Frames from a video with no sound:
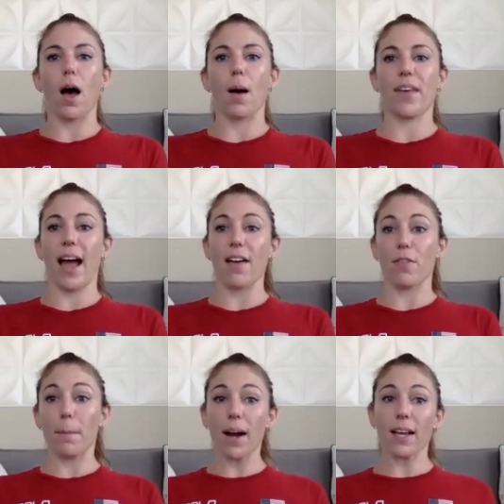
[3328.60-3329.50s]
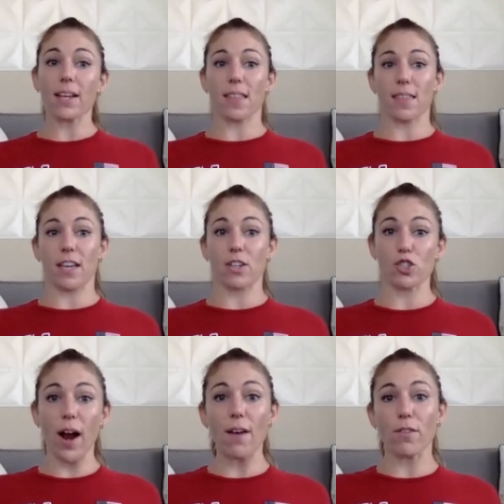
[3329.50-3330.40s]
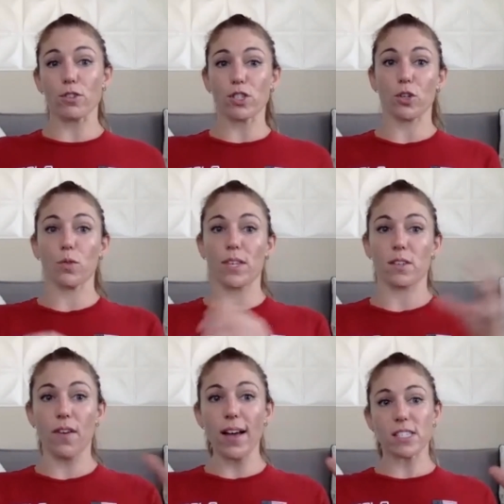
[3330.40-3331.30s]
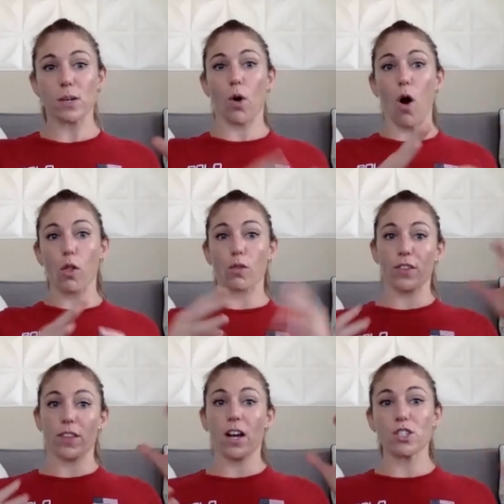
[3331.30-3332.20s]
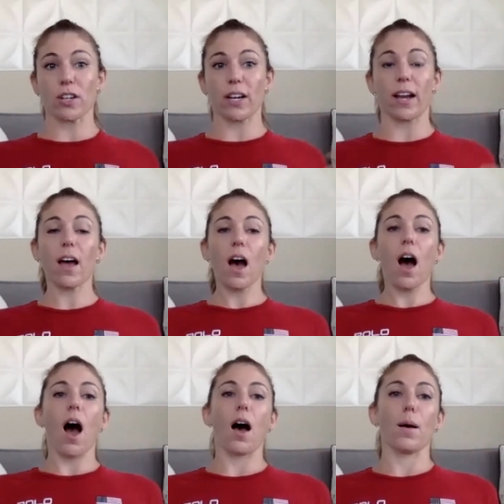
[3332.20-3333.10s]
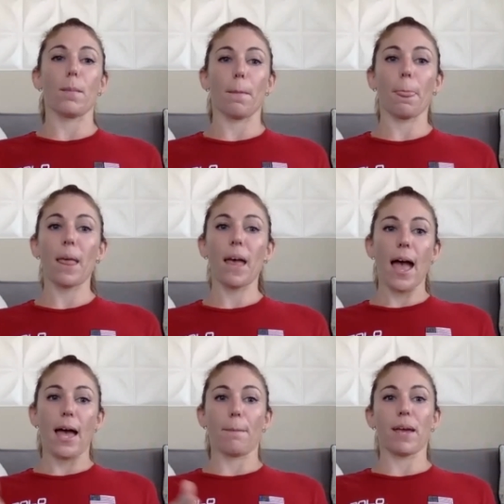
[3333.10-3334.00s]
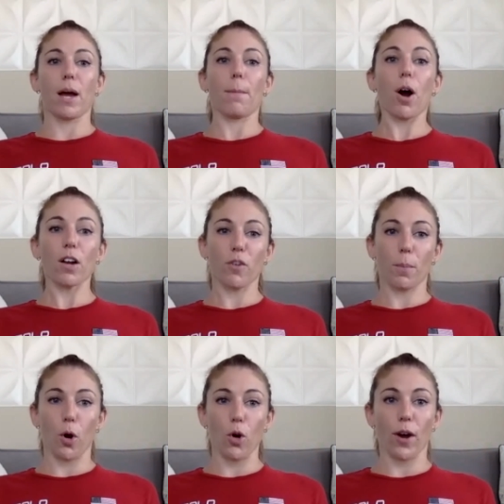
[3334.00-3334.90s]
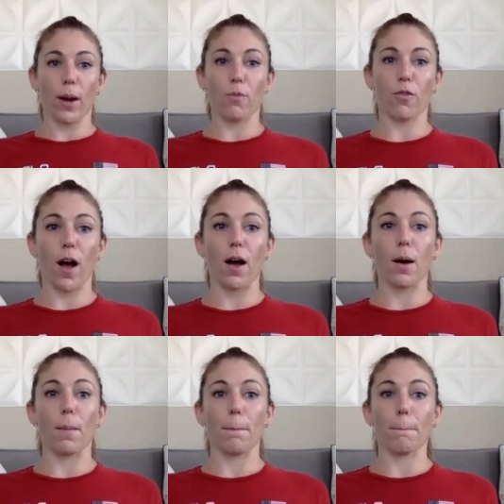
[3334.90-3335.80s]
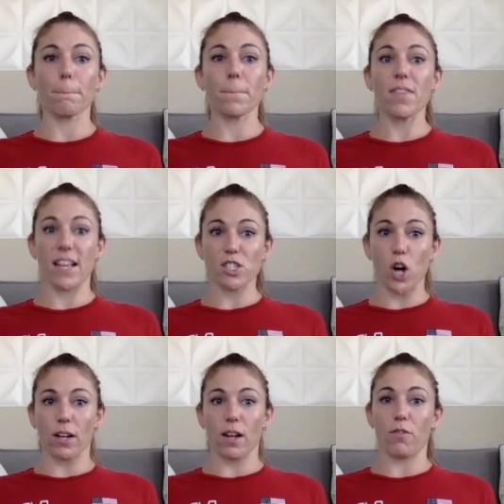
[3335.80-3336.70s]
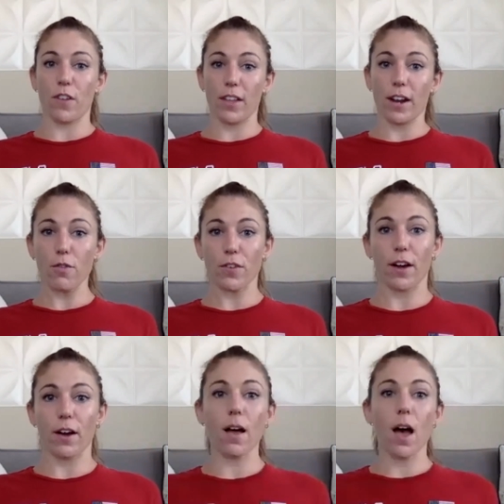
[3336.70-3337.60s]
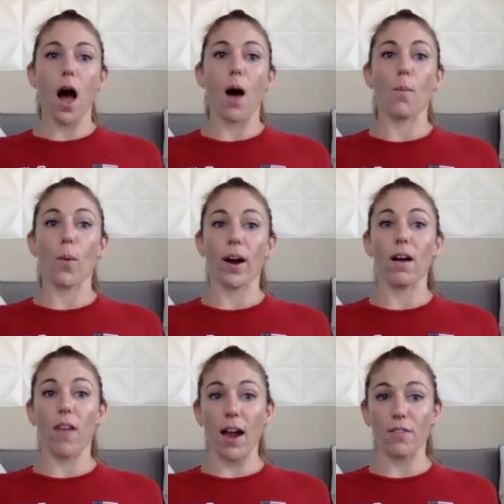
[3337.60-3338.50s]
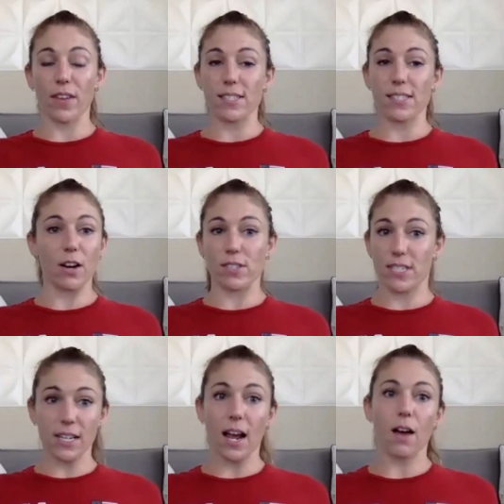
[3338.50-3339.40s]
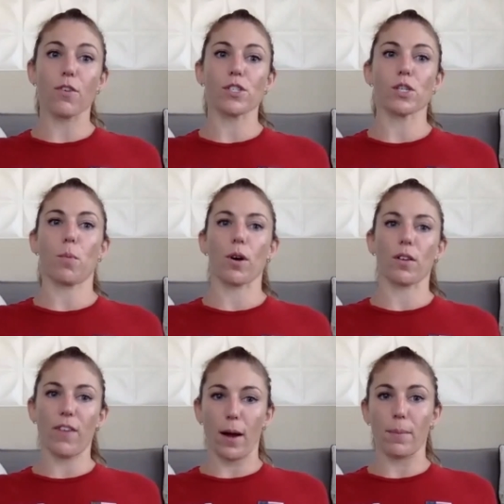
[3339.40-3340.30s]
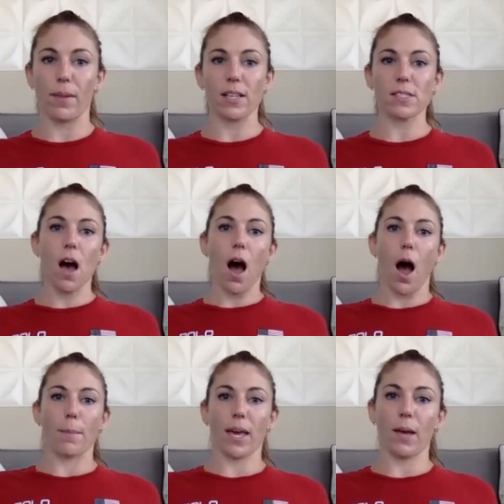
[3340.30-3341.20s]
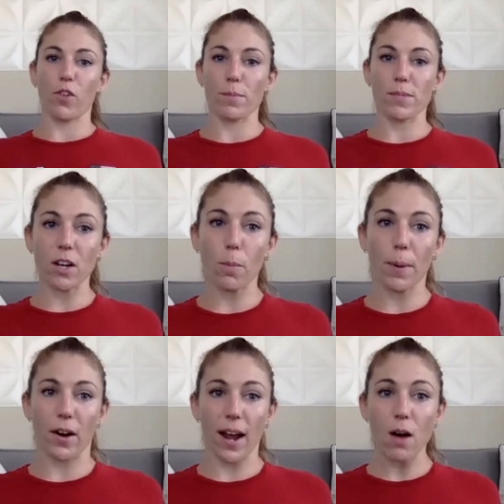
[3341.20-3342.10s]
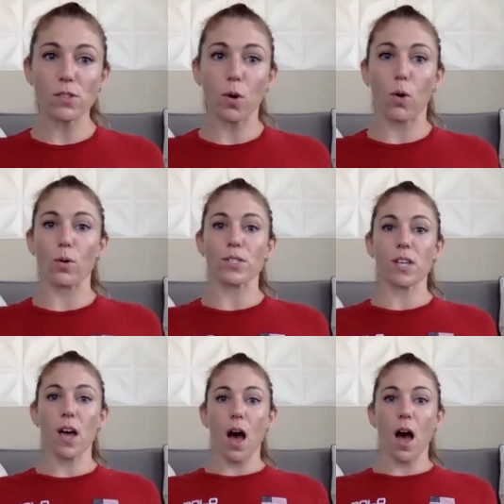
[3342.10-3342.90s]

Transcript: They had the money that they could travel to these events that were all over the country. And being a part of a program that started in Philadelphia, where a lot of kids there didn't have those supportive families, came from single parent households,